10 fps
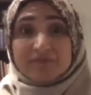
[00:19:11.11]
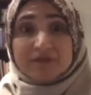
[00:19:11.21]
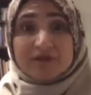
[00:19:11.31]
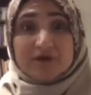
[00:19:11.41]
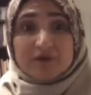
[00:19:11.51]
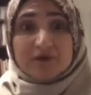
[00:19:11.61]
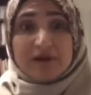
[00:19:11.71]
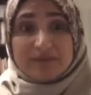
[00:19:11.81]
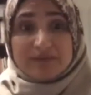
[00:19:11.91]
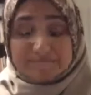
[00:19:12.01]
You know,
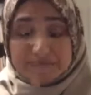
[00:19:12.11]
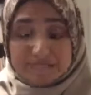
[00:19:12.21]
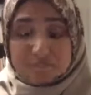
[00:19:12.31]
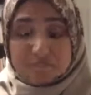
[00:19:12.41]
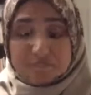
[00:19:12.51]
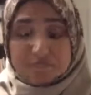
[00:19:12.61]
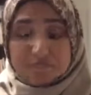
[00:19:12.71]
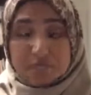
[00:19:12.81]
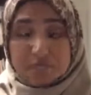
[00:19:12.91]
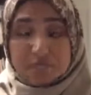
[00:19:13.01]
and I'm going to end with this,
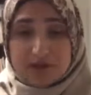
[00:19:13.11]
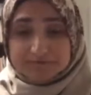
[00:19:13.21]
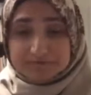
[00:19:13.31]
inshallah.